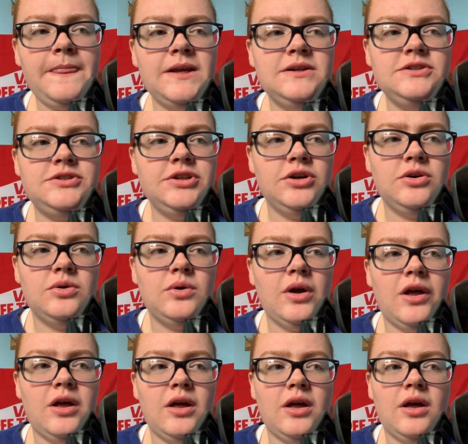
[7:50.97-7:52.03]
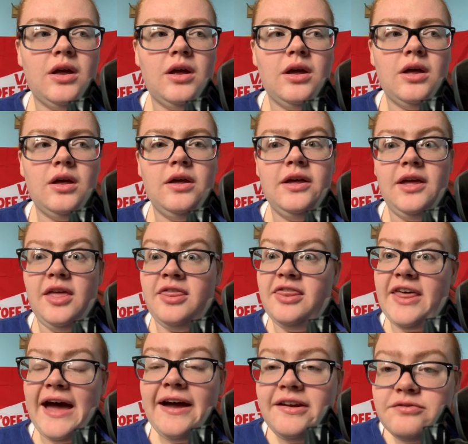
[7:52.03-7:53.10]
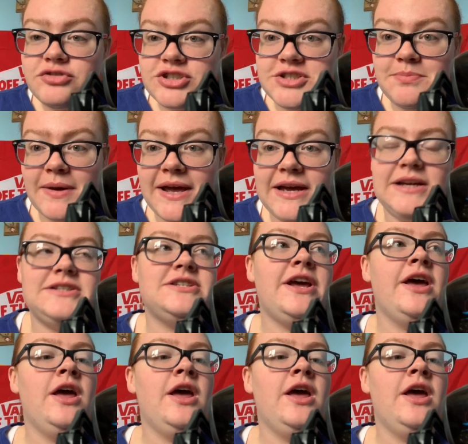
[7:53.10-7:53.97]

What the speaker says: So in that respect,